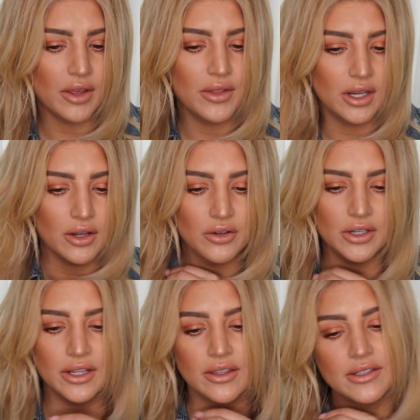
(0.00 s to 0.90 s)
and then
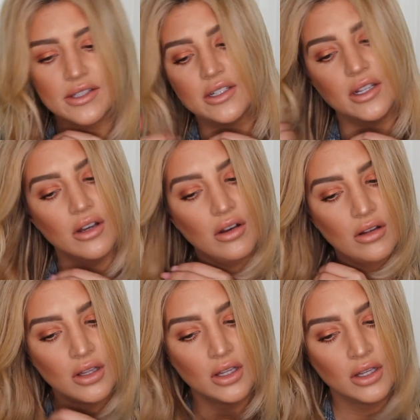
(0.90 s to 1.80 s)
underneath it's
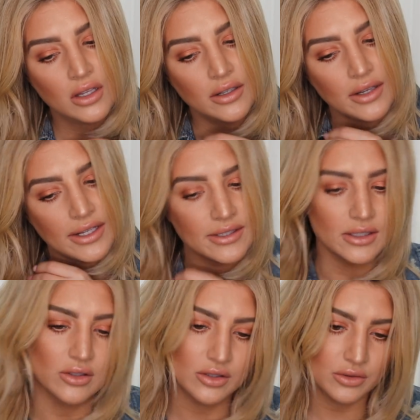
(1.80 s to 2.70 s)
still nice
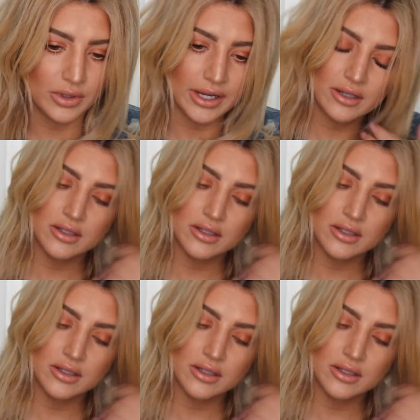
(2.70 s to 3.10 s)
and straight.